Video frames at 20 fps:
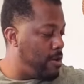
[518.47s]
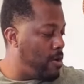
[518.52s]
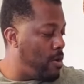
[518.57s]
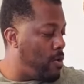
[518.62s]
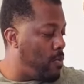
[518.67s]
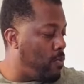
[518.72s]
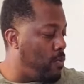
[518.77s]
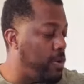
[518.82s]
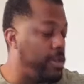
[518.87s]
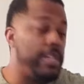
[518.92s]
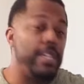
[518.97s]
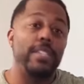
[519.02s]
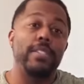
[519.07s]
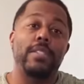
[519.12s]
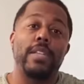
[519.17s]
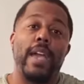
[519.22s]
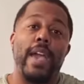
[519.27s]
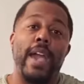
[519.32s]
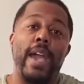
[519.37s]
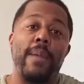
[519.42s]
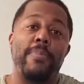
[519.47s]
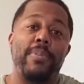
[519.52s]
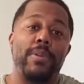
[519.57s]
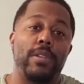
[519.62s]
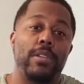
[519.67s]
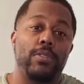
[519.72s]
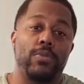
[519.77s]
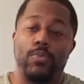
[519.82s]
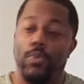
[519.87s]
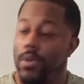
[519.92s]
what needs to happen is
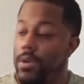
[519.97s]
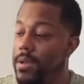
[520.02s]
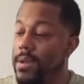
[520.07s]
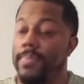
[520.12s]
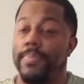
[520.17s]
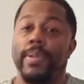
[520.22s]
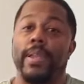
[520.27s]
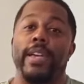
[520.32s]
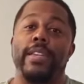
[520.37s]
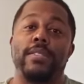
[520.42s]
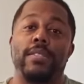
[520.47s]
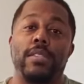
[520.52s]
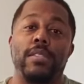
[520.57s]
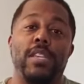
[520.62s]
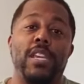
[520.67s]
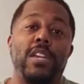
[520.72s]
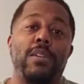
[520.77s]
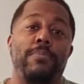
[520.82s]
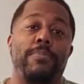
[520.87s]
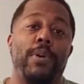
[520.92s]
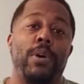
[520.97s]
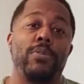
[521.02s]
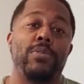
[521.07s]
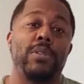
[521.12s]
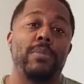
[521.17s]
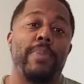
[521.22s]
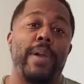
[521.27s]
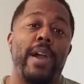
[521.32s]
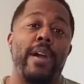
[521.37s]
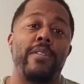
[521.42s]
we're going to place the decomposing
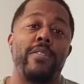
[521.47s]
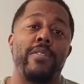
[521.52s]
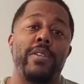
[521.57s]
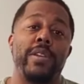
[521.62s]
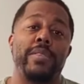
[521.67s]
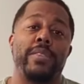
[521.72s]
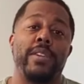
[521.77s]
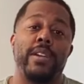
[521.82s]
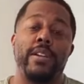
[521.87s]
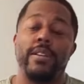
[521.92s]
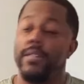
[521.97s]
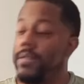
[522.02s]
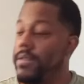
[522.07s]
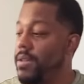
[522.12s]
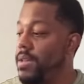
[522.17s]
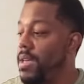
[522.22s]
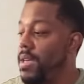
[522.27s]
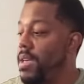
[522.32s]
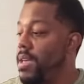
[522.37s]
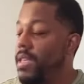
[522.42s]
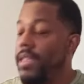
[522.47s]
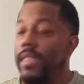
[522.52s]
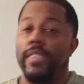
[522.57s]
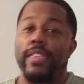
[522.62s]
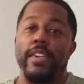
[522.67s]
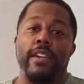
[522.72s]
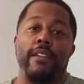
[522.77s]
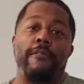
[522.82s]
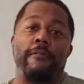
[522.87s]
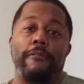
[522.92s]
powder in there,
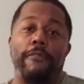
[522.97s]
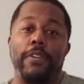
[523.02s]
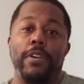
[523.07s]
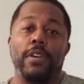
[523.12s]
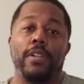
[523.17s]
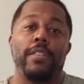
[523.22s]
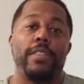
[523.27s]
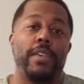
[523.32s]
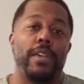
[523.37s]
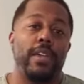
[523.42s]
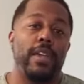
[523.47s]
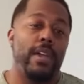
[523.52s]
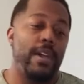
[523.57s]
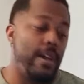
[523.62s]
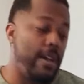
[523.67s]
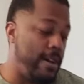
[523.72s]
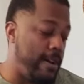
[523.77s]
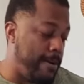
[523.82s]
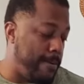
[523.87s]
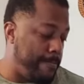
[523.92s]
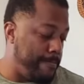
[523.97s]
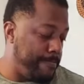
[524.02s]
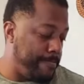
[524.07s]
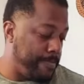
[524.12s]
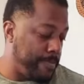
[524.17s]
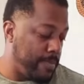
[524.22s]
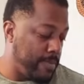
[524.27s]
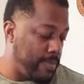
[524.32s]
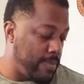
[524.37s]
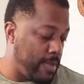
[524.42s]
then fill the
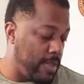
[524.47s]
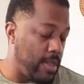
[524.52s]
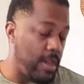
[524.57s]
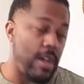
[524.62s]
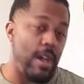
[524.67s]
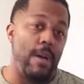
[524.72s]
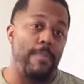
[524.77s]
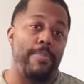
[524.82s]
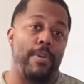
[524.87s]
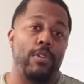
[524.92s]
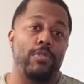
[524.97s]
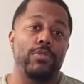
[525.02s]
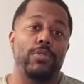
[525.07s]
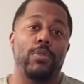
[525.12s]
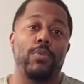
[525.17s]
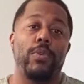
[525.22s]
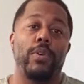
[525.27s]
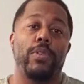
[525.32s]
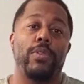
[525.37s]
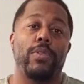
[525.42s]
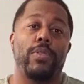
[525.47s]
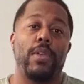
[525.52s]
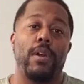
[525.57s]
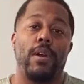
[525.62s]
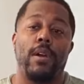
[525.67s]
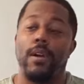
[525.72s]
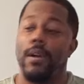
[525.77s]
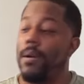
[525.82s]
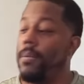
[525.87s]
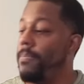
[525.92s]
composter with
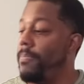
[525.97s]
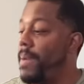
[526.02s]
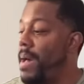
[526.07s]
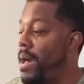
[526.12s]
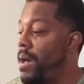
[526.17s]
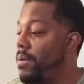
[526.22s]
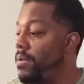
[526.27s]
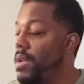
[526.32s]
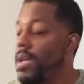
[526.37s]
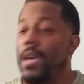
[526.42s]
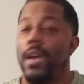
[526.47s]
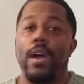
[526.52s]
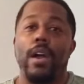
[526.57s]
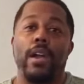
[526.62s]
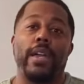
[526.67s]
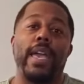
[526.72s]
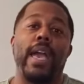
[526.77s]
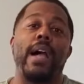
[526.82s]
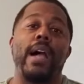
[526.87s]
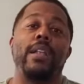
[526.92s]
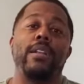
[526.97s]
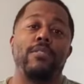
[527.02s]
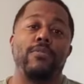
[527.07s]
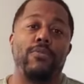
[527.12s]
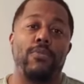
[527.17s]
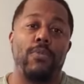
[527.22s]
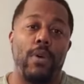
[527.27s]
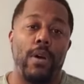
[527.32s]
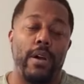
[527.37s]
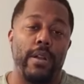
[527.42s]
about a gallon of
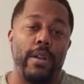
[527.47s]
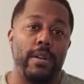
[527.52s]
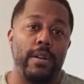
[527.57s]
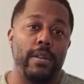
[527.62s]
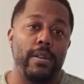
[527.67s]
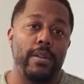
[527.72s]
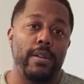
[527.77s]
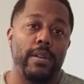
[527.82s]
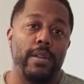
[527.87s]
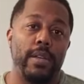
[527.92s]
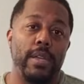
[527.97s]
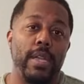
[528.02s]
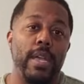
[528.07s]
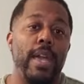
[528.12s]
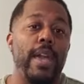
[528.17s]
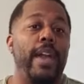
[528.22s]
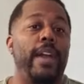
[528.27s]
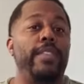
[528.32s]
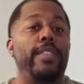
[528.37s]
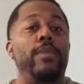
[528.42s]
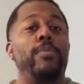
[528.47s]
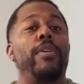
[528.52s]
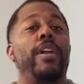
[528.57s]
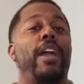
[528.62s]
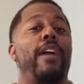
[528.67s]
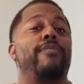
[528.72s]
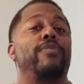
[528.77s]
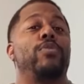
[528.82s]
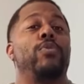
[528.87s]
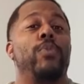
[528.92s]
water, and then we have
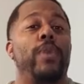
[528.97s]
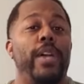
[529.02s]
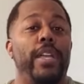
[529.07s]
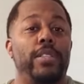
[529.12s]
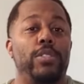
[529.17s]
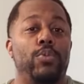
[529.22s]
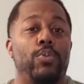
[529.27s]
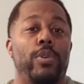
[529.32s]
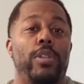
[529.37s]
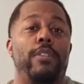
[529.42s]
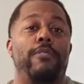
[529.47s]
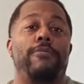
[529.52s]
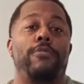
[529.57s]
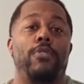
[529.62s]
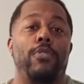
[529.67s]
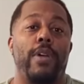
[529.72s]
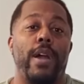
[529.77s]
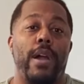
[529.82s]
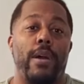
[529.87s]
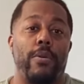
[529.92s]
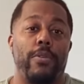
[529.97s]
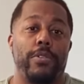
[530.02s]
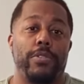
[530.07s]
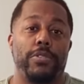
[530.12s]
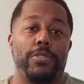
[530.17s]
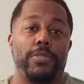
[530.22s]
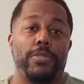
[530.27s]
to wait 24 hours.